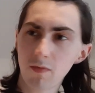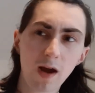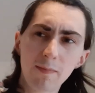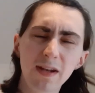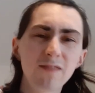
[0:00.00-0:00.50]

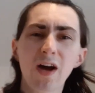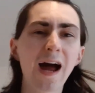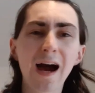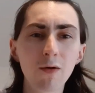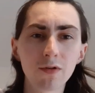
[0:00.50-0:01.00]
I believe, that
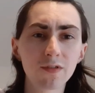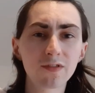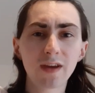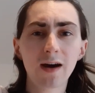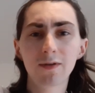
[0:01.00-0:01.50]

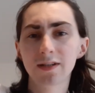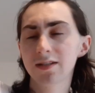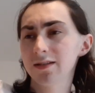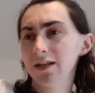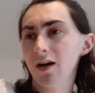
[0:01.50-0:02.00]
hours out
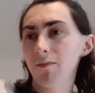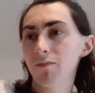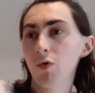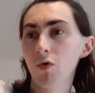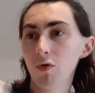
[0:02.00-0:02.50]
into the
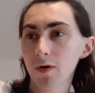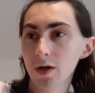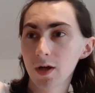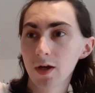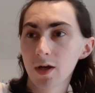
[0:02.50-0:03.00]
more
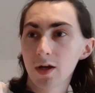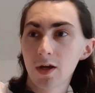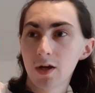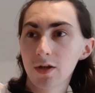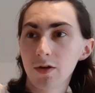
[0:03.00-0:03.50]

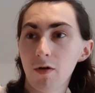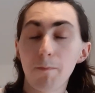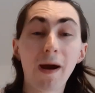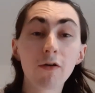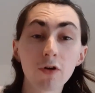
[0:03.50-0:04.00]

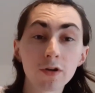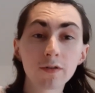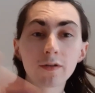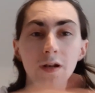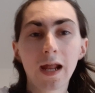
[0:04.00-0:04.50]

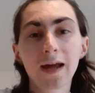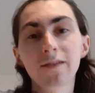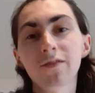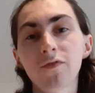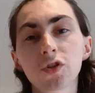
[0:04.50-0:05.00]
barren
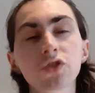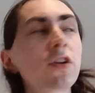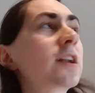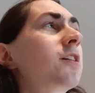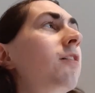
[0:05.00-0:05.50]
lands of
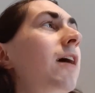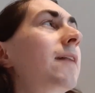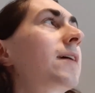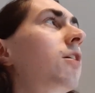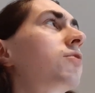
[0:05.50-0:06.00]
Australia,
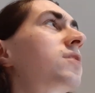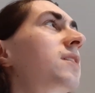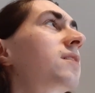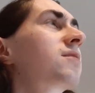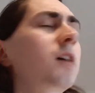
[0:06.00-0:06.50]
and they go to
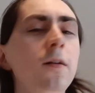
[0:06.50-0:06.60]
this